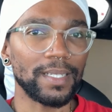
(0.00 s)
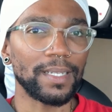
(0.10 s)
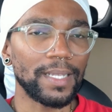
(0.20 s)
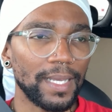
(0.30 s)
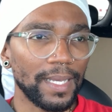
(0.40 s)
And
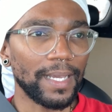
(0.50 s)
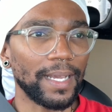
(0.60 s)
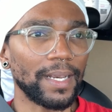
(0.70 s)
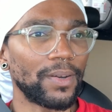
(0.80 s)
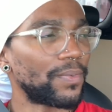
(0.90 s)

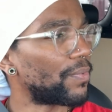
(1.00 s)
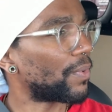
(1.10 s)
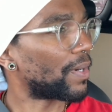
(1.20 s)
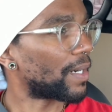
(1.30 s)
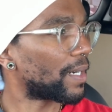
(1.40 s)
I know,
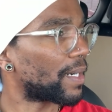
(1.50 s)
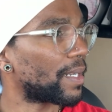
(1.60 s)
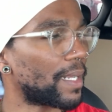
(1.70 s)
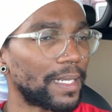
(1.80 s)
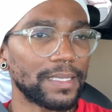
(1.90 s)
for
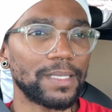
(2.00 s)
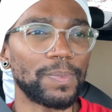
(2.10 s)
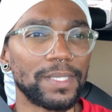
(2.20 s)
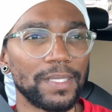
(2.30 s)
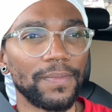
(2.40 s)

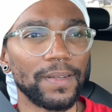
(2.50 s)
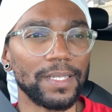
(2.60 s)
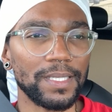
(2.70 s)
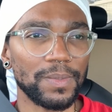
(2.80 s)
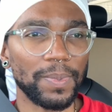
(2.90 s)

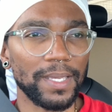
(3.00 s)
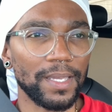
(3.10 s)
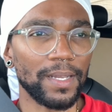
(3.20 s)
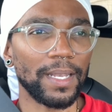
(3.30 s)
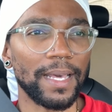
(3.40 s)
specifically
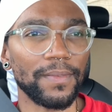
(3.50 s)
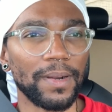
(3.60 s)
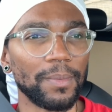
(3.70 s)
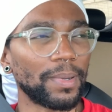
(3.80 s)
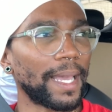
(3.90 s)
speaking, a lot of
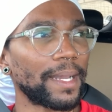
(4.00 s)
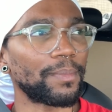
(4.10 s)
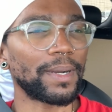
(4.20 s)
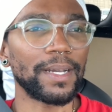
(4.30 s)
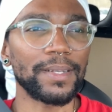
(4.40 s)
our Black,
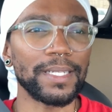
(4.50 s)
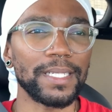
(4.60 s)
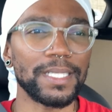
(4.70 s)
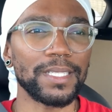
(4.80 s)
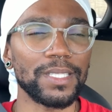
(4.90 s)
Brown,
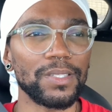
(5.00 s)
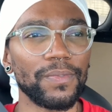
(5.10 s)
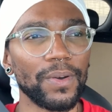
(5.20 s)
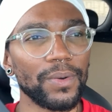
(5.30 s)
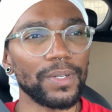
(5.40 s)
Indigenous
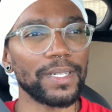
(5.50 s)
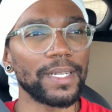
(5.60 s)
folk,